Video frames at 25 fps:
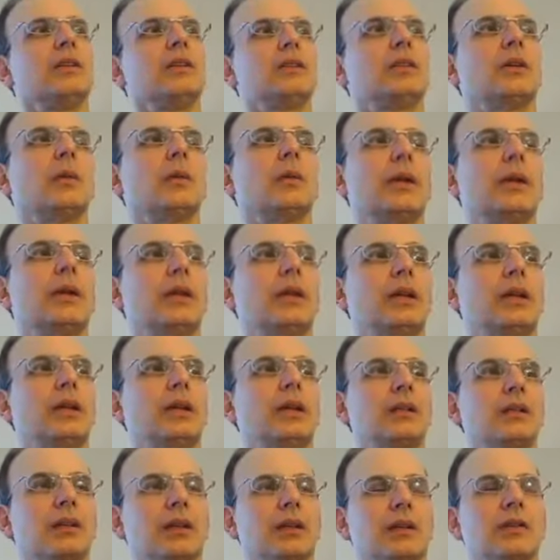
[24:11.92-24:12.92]
so it
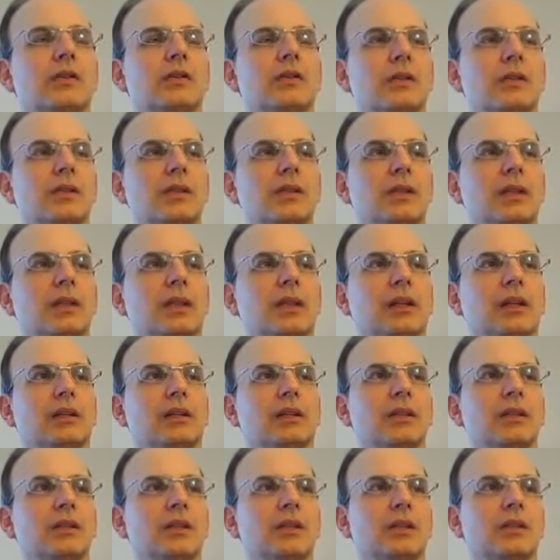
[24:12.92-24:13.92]
is interesting
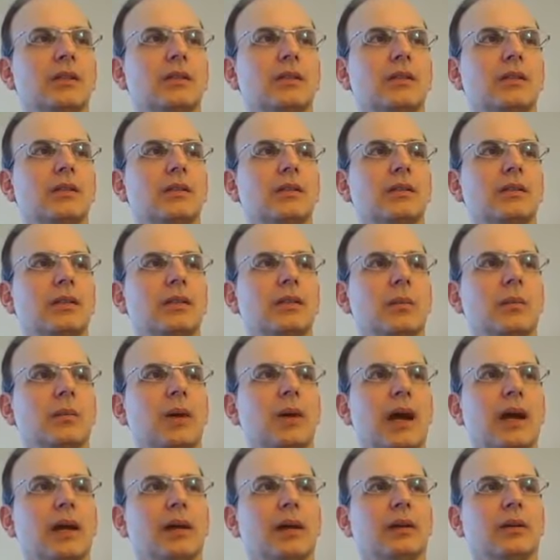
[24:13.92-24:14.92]
to just sit
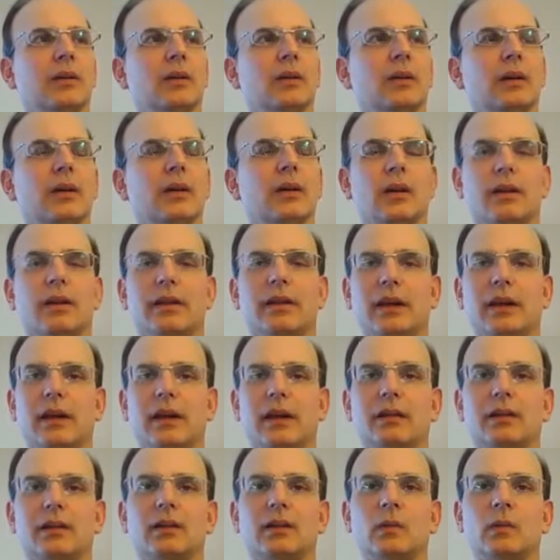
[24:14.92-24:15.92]
back and look at all
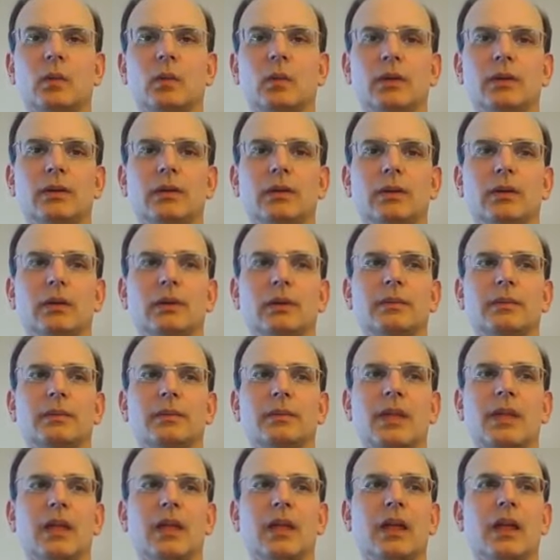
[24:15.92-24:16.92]
that and wonder.
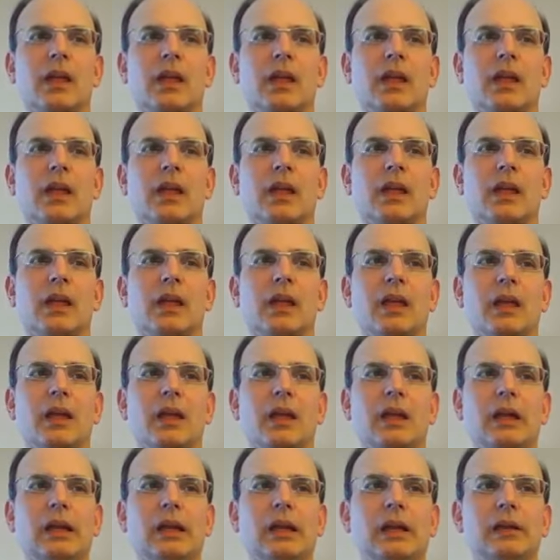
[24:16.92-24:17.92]

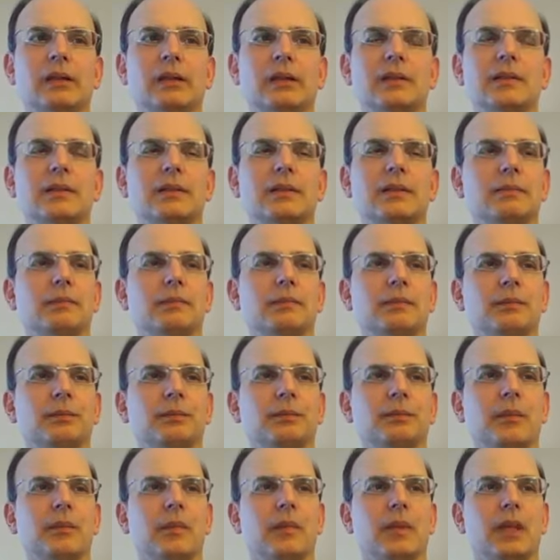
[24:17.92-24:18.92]
And
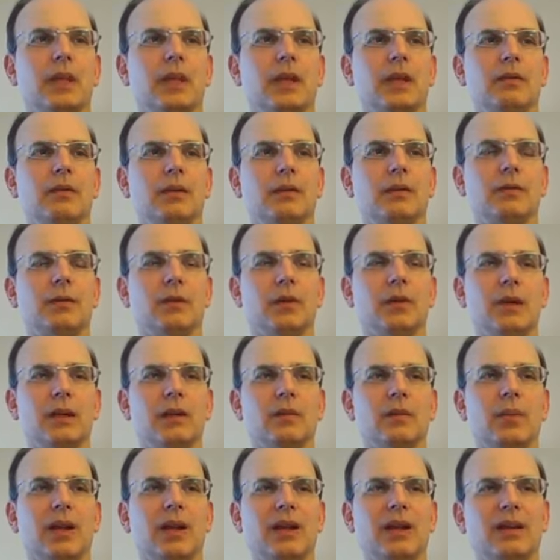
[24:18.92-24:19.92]
even for
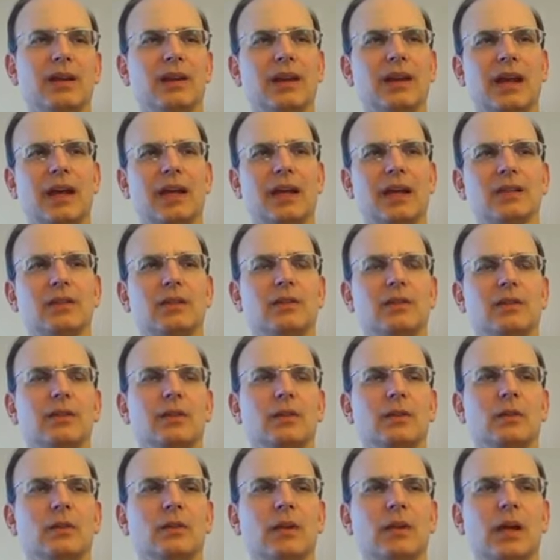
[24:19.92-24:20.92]
independent eyes, if
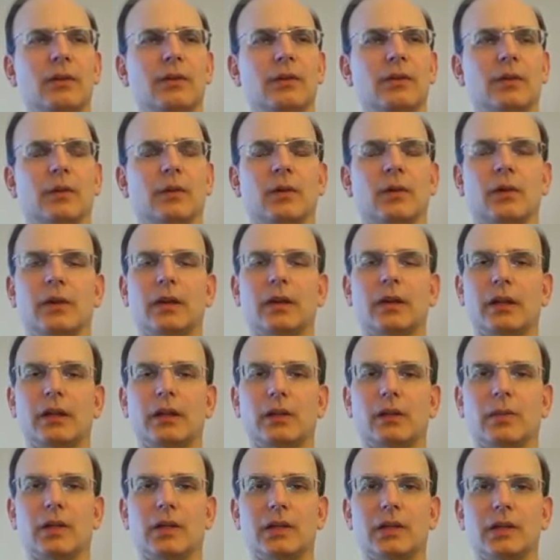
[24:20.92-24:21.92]
you never heard
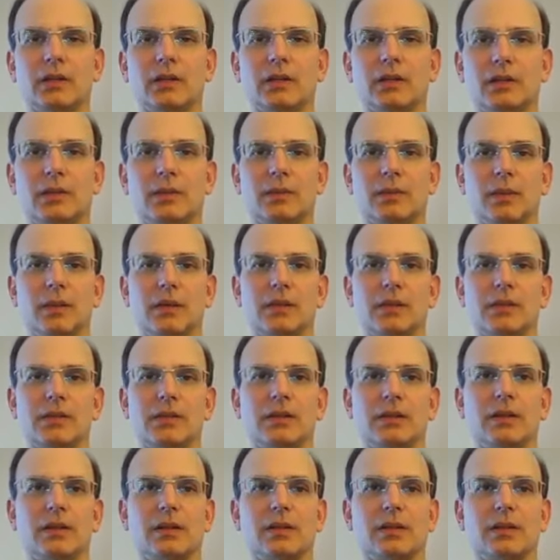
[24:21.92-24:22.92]
anybody's
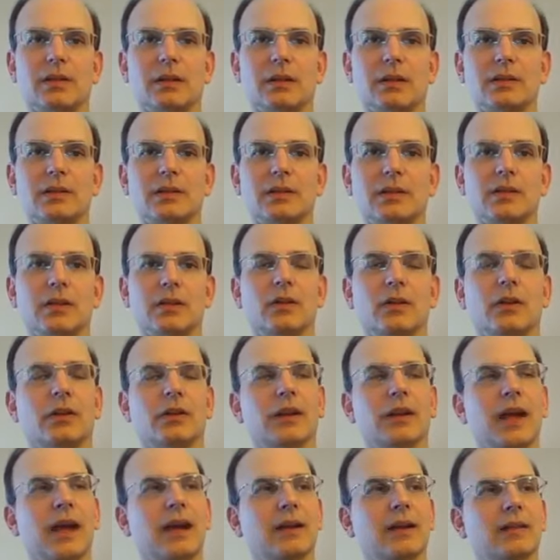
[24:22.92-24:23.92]
conspiracy theories, is to look
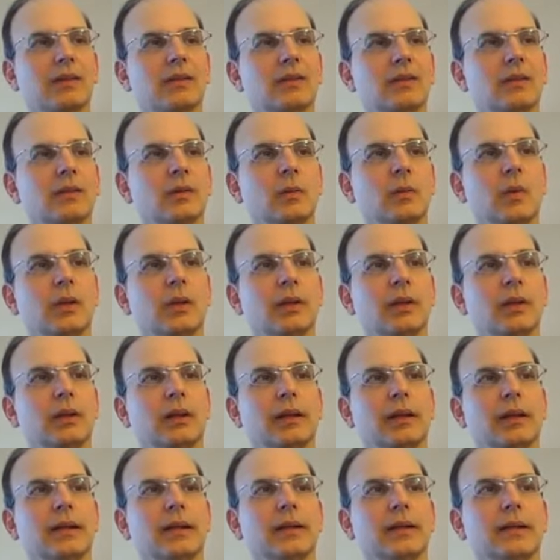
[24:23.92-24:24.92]
at someone
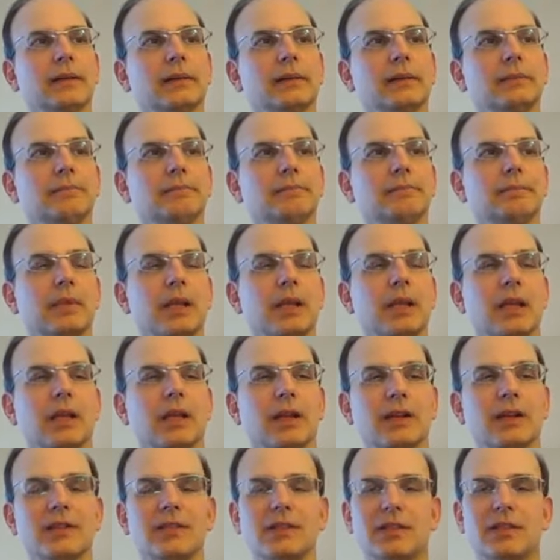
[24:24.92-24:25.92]
like
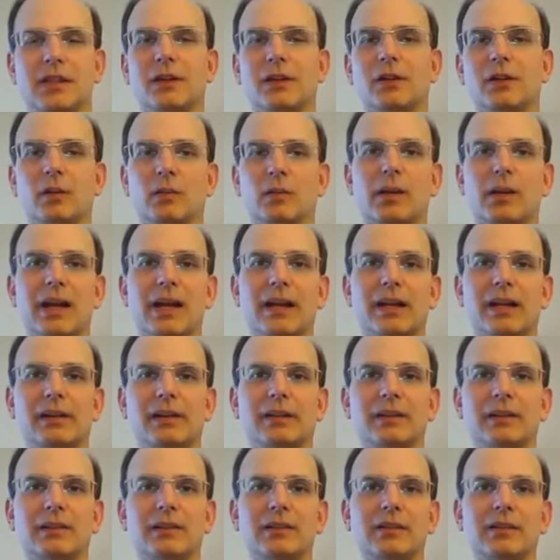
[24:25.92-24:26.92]
uh, Senator
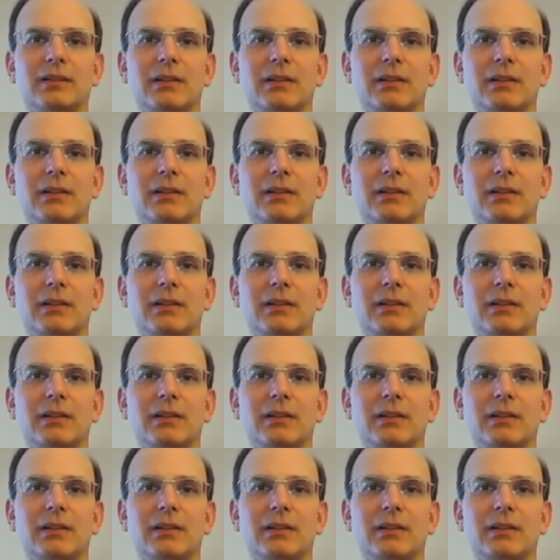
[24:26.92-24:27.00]
Biden